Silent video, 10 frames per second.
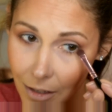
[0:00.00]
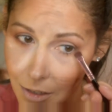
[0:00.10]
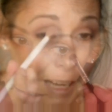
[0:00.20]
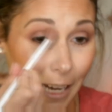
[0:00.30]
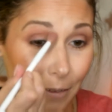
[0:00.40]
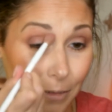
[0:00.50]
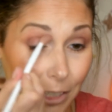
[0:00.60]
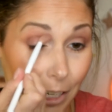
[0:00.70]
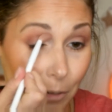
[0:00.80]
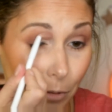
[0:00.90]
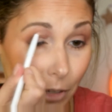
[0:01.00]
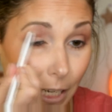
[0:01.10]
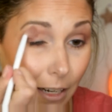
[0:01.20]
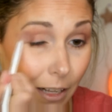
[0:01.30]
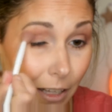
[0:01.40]
okay, I'm just gonna
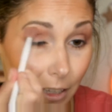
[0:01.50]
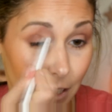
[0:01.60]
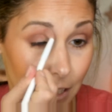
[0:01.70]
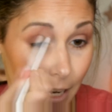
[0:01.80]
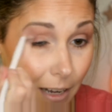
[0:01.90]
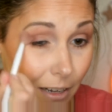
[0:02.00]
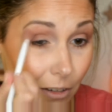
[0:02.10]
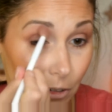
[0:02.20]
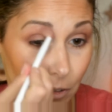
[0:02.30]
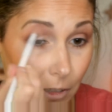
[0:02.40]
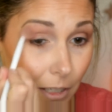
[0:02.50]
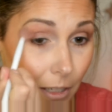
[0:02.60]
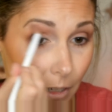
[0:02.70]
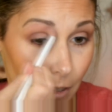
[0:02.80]
blend all of this out.